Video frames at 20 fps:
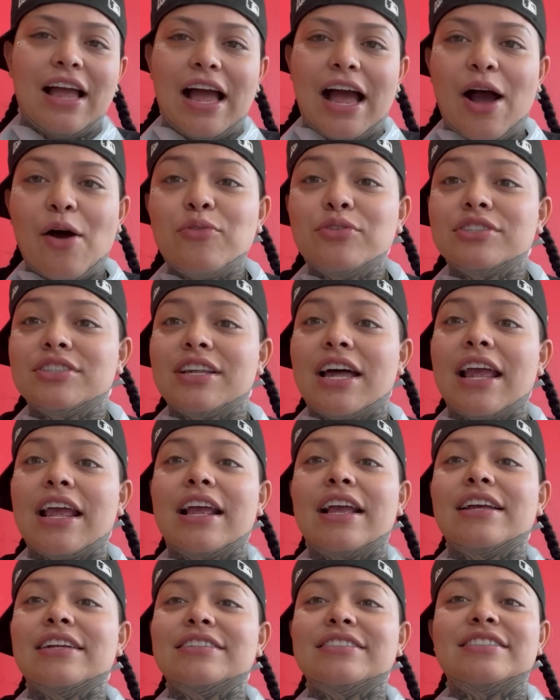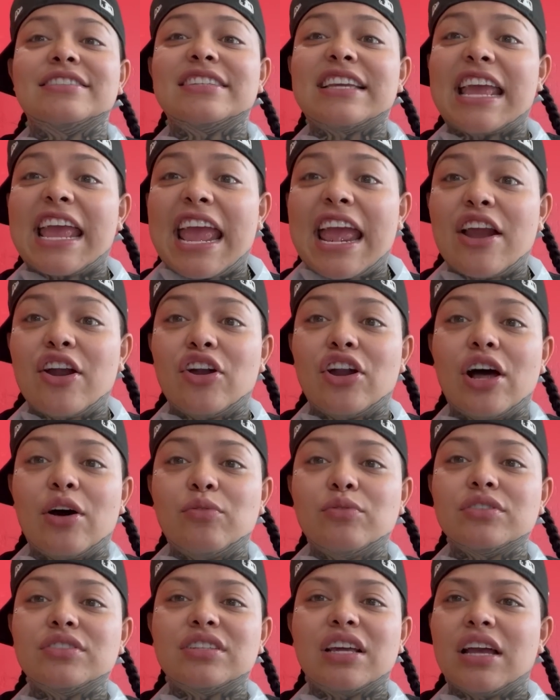I was, like, scared. I
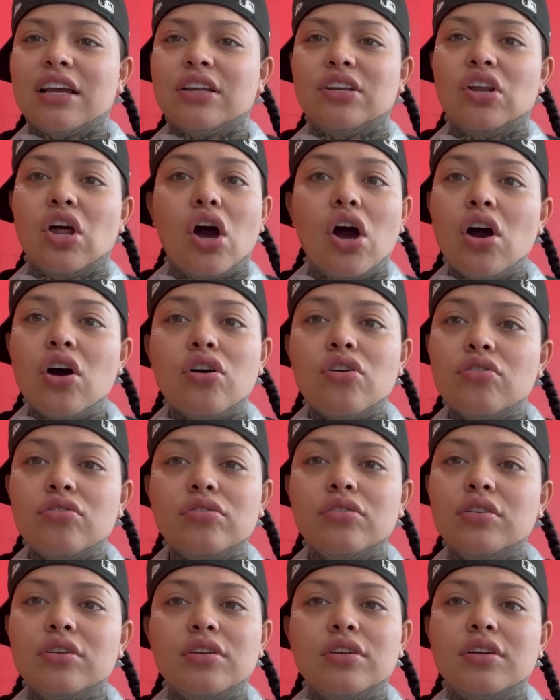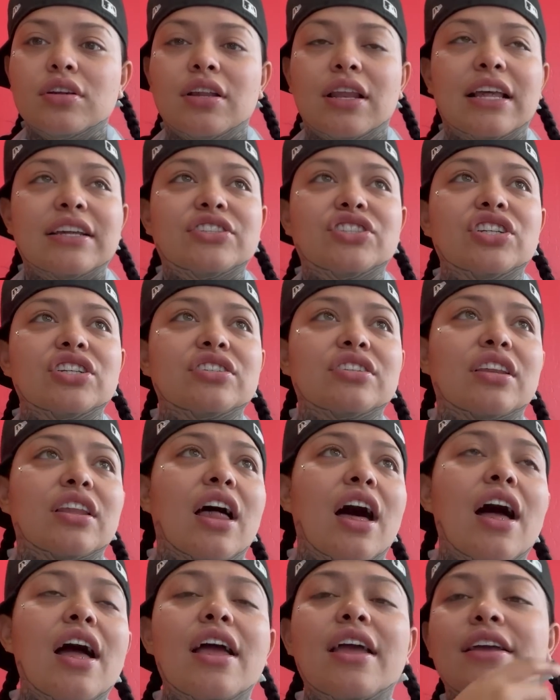was like, no. Like, she's
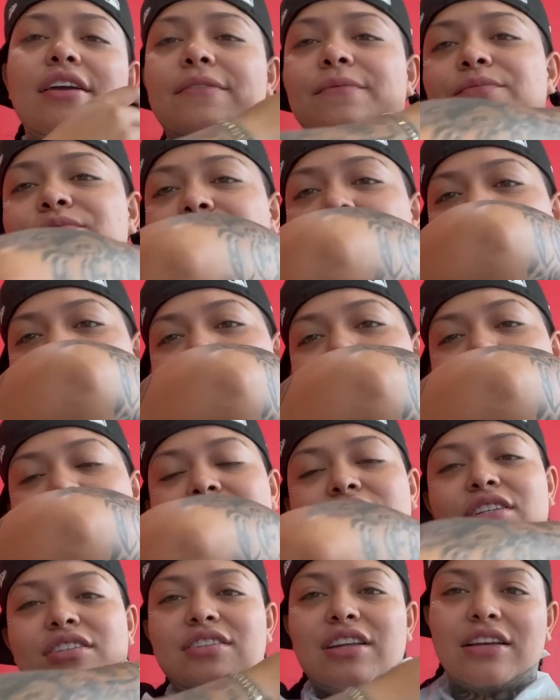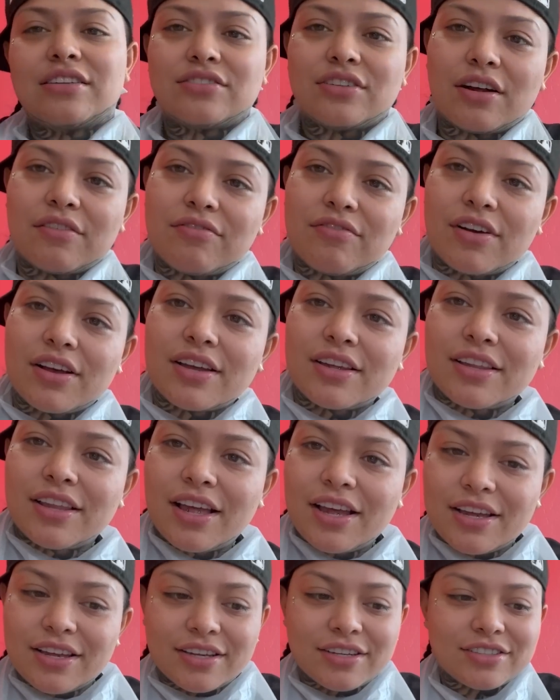lying. She's like, stop fucking
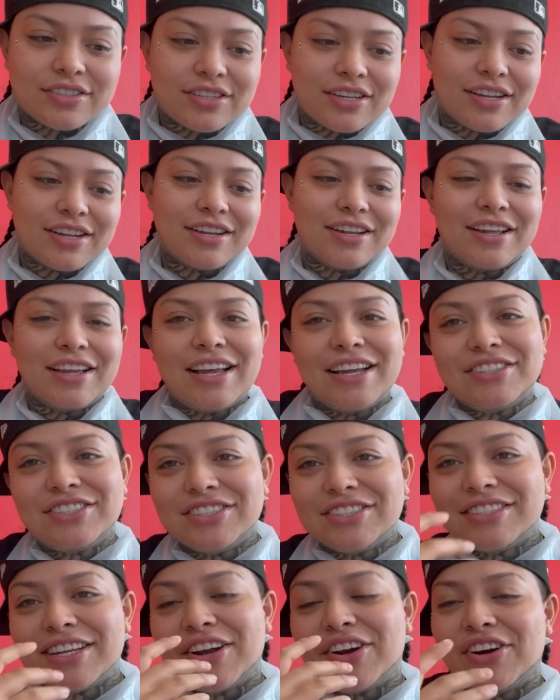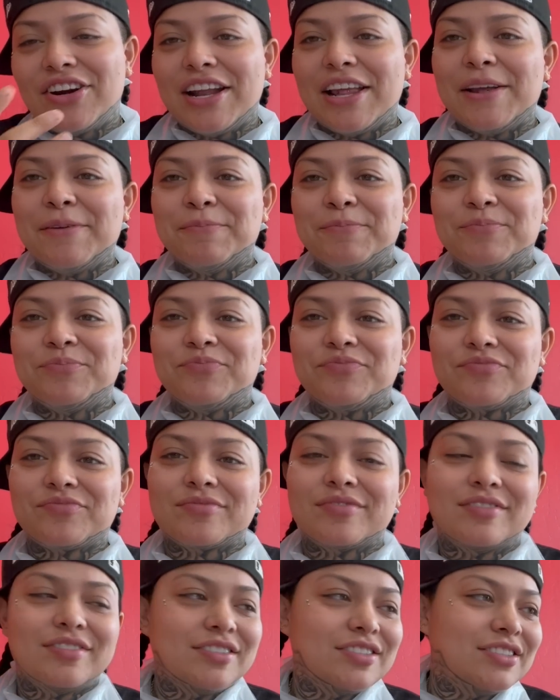lying. And she said her name.
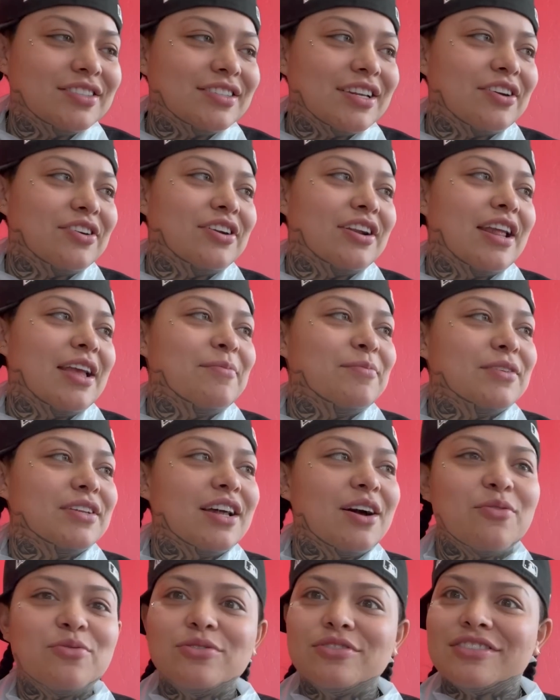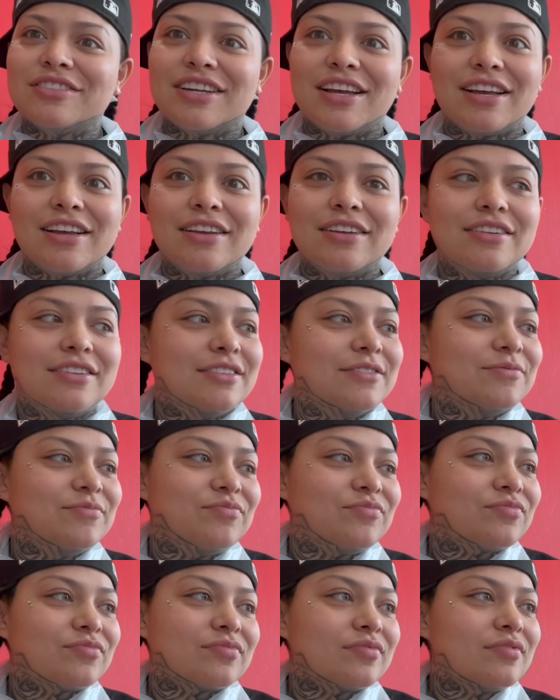And I was like,
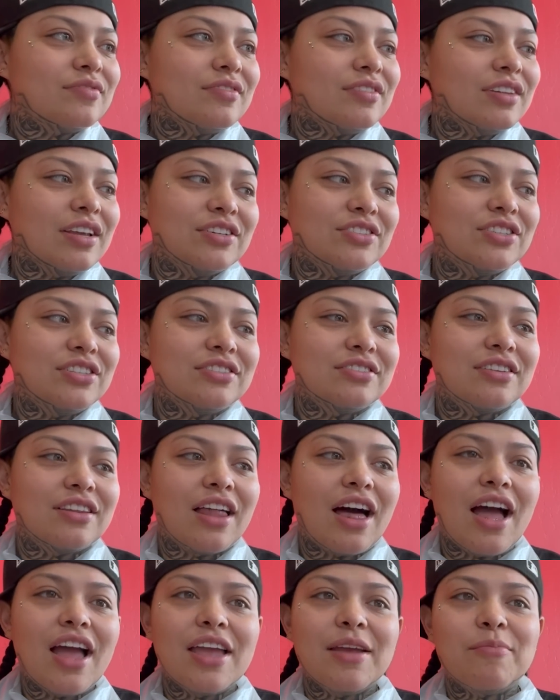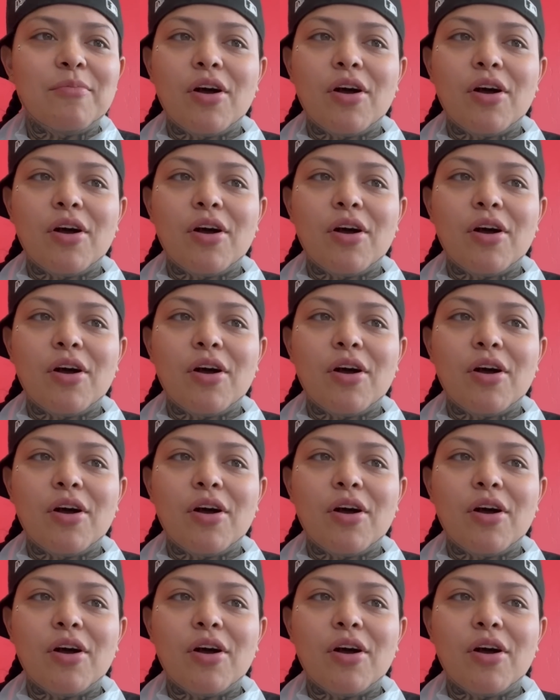she's lying,